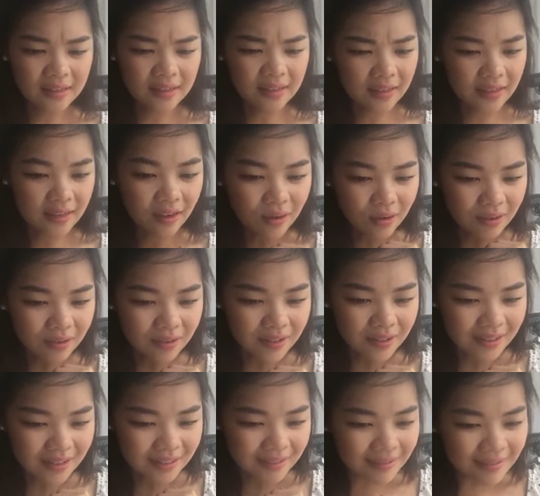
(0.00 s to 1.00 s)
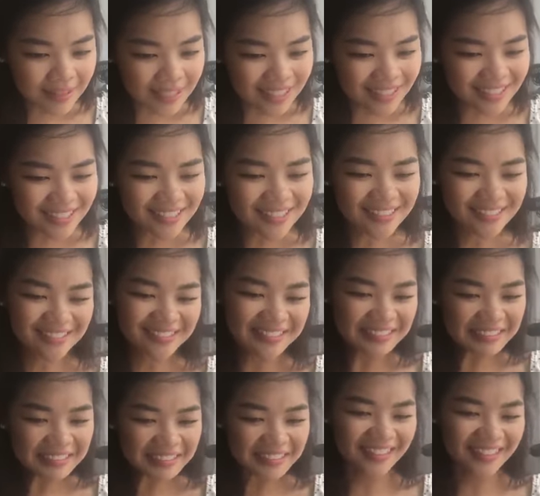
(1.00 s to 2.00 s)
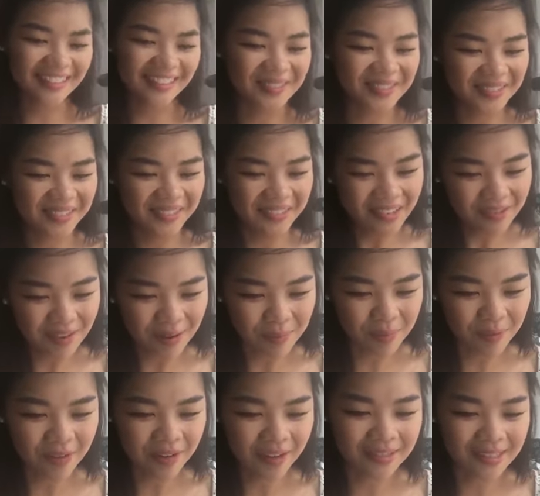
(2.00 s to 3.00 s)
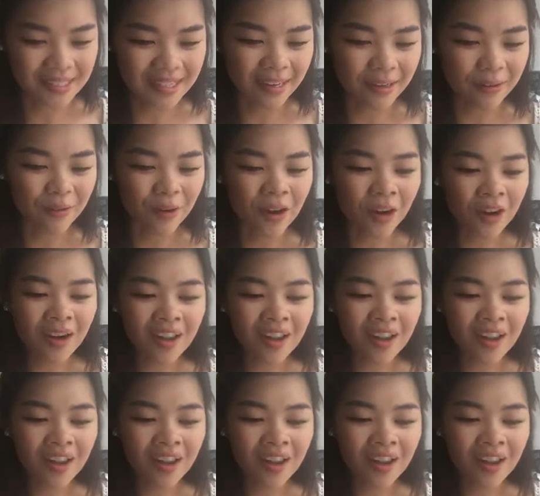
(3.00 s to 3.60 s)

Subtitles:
Oh, Ilias? I'm sorry if I pronounced that wrong.